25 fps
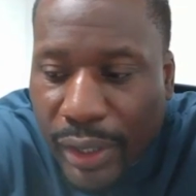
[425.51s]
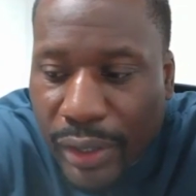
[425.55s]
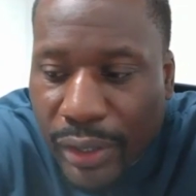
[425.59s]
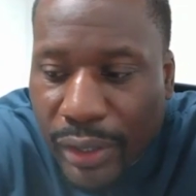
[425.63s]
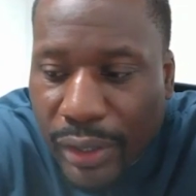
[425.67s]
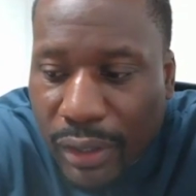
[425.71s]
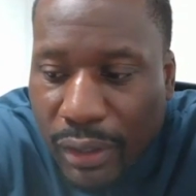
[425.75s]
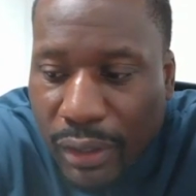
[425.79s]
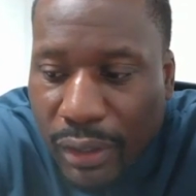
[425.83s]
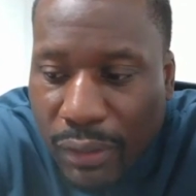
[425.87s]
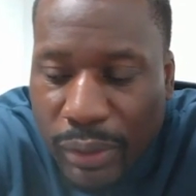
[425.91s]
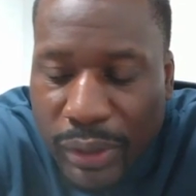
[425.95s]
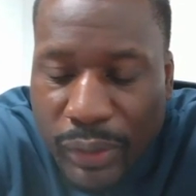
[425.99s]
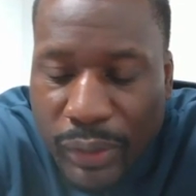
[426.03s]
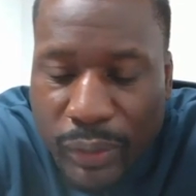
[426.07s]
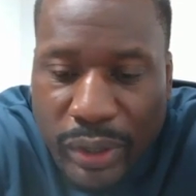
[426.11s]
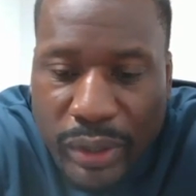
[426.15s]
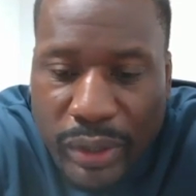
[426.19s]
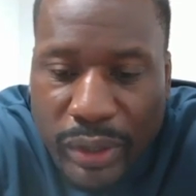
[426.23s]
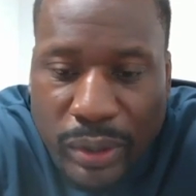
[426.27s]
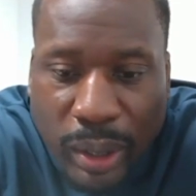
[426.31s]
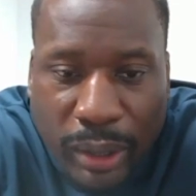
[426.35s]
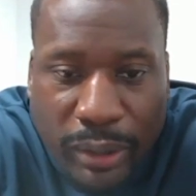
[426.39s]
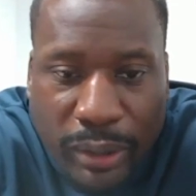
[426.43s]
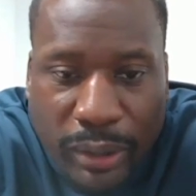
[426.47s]
you know,
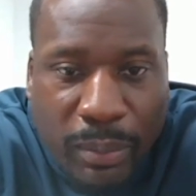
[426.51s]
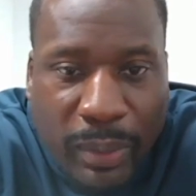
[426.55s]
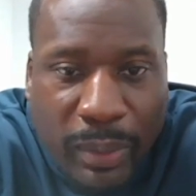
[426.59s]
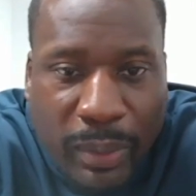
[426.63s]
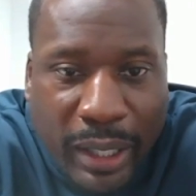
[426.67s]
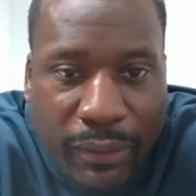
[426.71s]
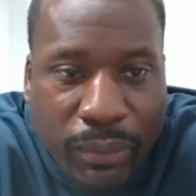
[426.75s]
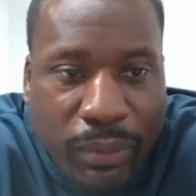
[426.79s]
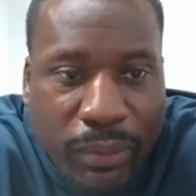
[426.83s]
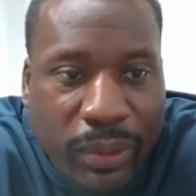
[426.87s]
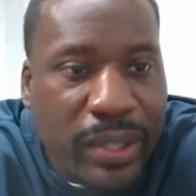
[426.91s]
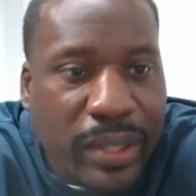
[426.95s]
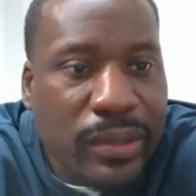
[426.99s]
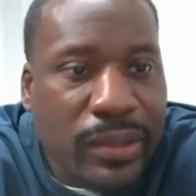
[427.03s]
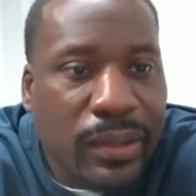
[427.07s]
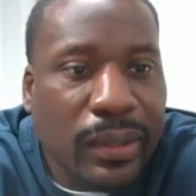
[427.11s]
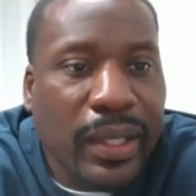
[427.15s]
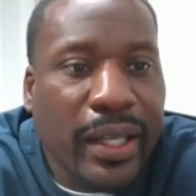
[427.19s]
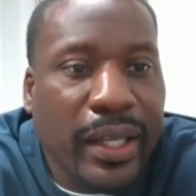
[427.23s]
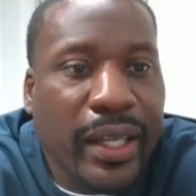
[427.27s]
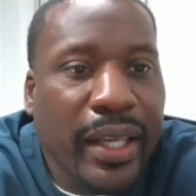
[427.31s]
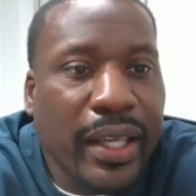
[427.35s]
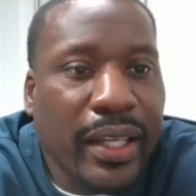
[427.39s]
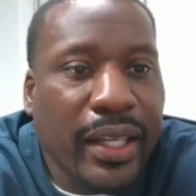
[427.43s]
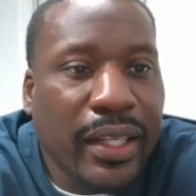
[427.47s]
we talk about rush
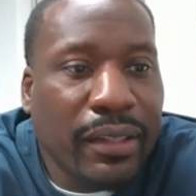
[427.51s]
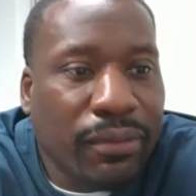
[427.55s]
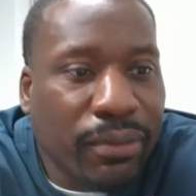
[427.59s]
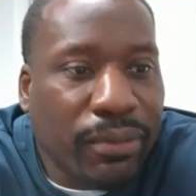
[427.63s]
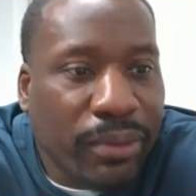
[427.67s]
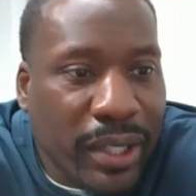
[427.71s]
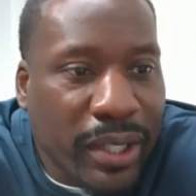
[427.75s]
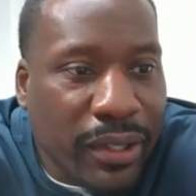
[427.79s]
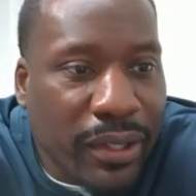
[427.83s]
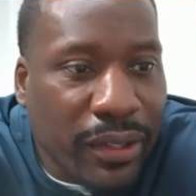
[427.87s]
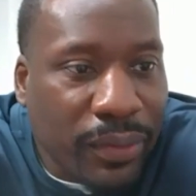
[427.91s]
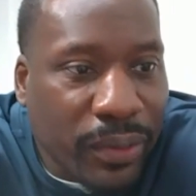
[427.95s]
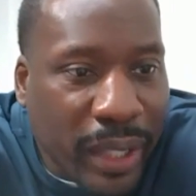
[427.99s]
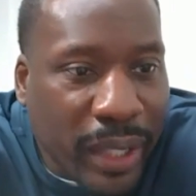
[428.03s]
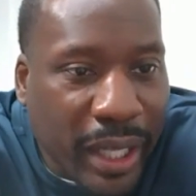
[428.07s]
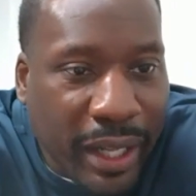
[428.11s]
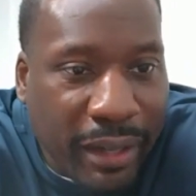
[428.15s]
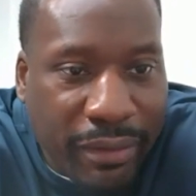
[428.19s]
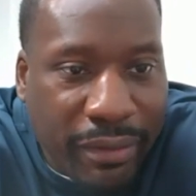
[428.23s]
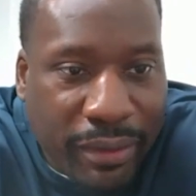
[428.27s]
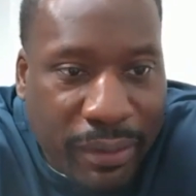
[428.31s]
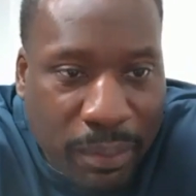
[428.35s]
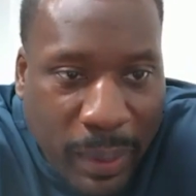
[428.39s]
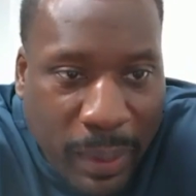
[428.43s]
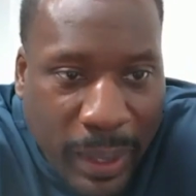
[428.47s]
lane and
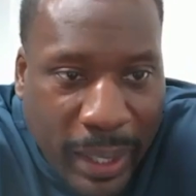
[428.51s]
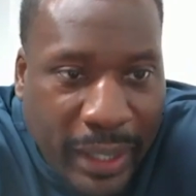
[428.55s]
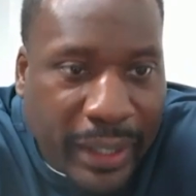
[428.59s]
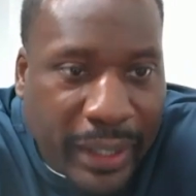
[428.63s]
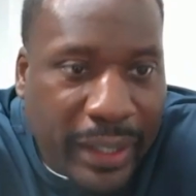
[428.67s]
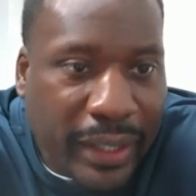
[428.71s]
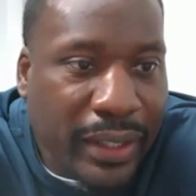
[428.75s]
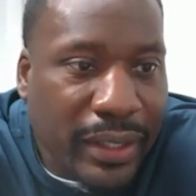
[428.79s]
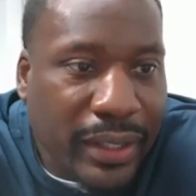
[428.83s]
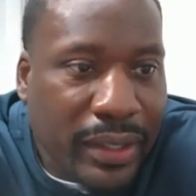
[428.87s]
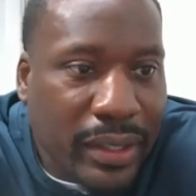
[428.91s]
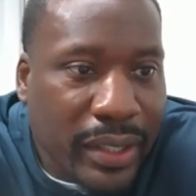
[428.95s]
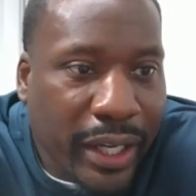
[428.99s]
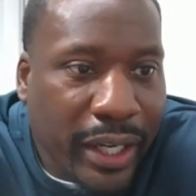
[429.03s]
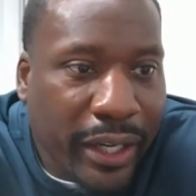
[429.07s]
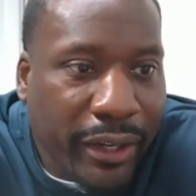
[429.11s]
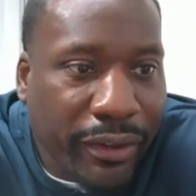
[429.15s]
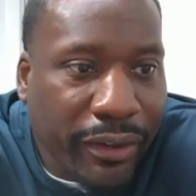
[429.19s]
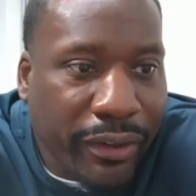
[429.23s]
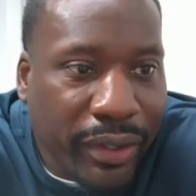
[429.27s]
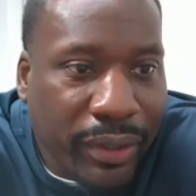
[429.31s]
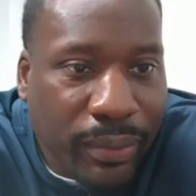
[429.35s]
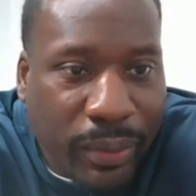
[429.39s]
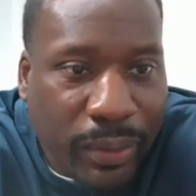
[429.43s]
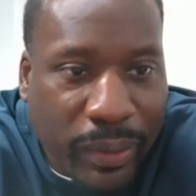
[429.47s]
having pocket
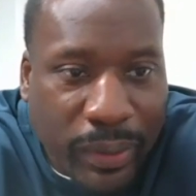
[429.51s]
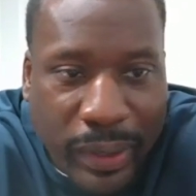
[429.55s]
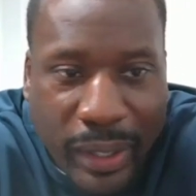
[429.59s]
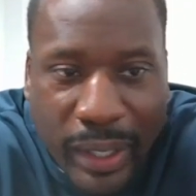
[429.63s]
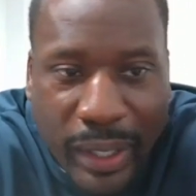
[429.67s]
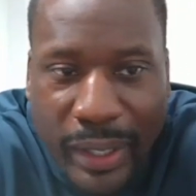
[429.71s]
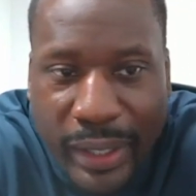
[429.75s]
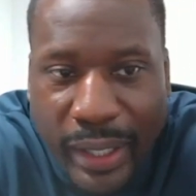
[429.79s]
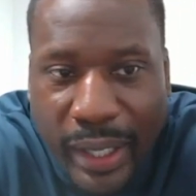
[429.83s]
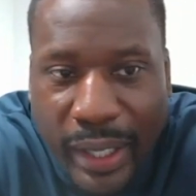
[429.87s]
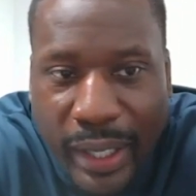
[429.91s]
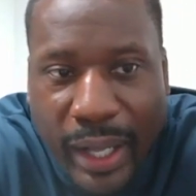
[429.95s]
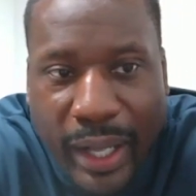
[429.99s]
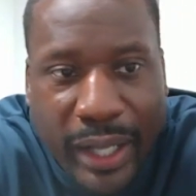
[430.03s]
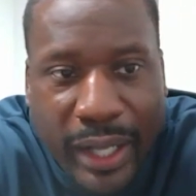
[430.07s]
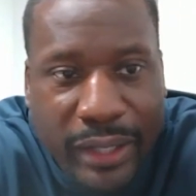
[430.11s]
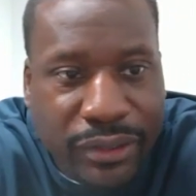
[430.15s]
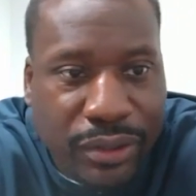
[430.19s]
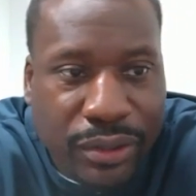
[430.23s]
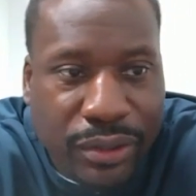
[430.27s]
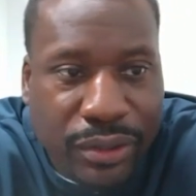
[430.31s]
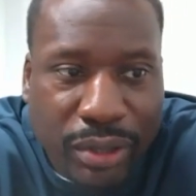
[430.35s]
integrity with our guys.